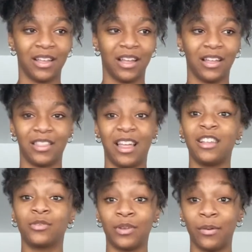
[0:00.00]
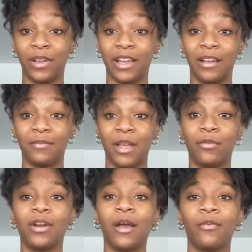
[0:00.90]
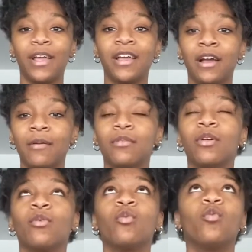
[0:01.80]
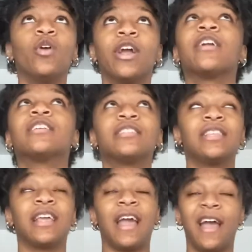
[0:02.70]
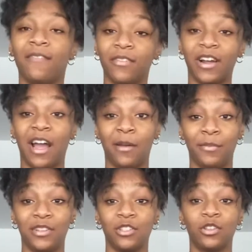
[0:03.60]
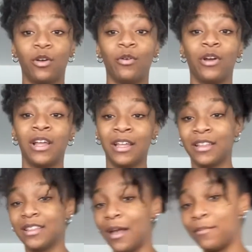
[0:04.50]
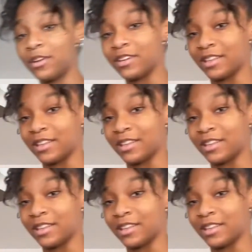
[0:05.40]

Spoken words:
that's when I wake up. And when I wake up, the weirdest thing ever happened. So that mirror right